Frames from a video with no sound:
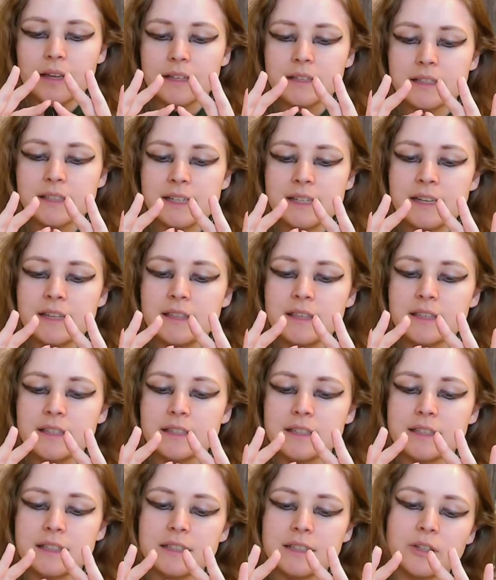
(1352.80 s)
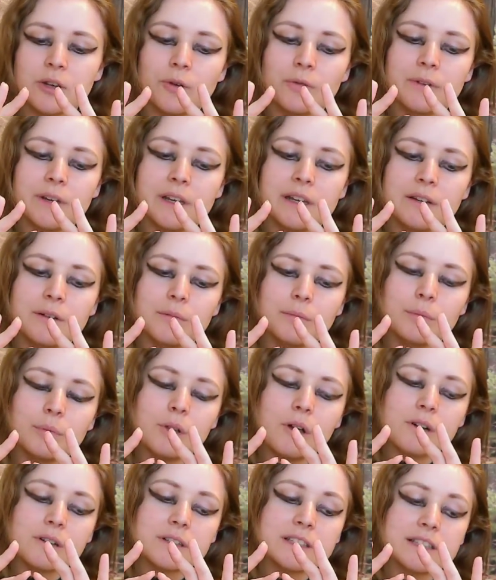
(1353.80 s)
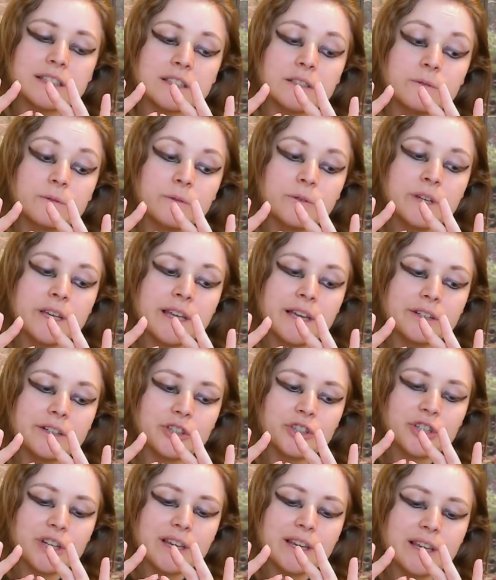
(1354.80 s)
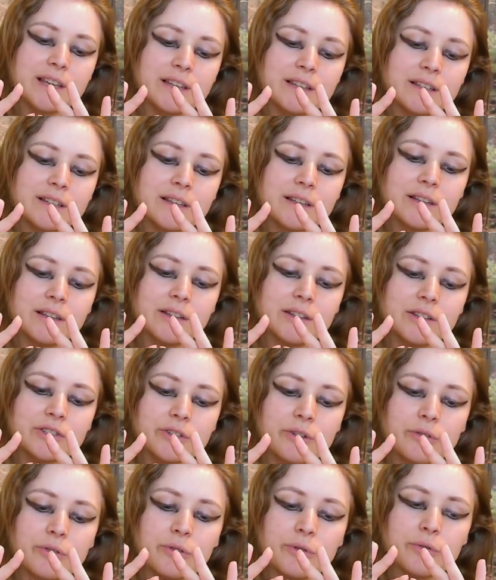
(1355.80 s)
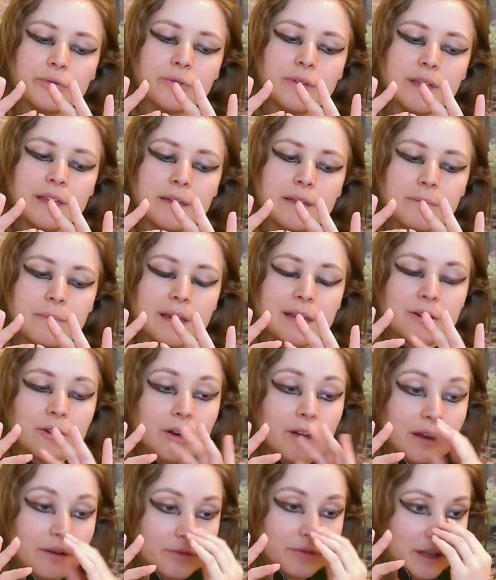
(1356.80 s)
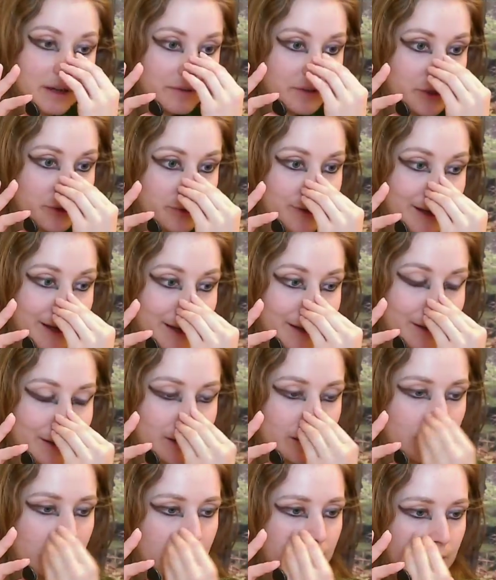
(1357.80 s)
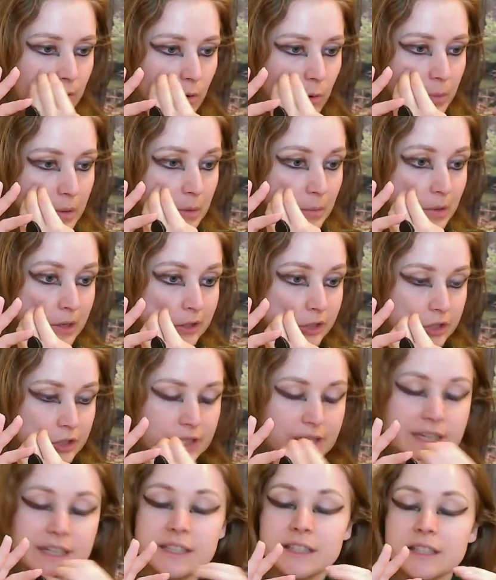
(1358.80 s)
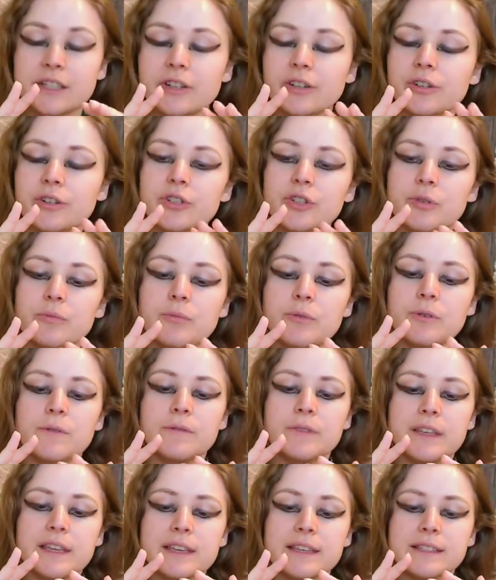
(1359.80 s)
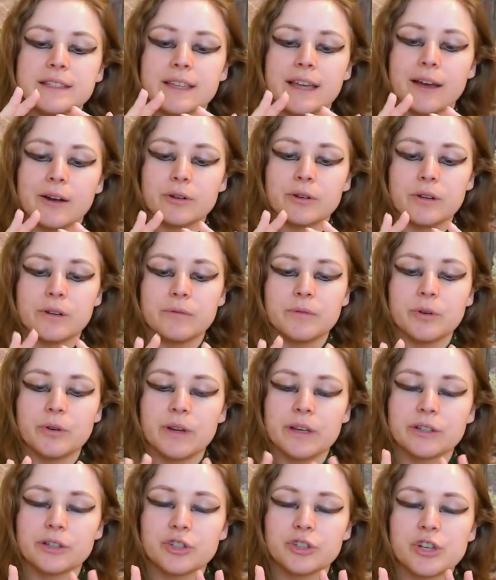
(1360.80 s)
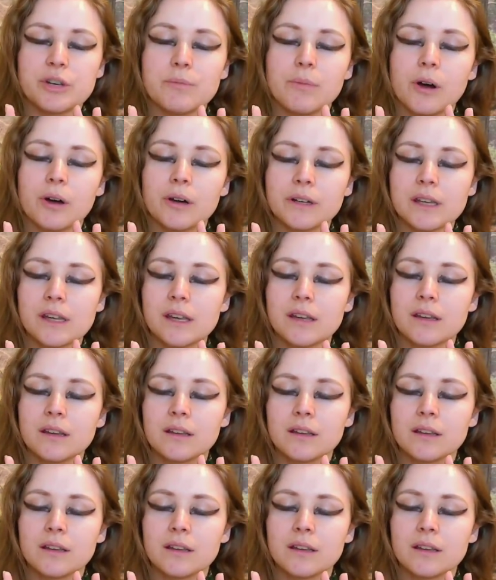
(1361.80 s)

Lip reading: I see this dissolving blocks into free energy, so although it may not have left you yet, it will be much easier to move these out of your energy body.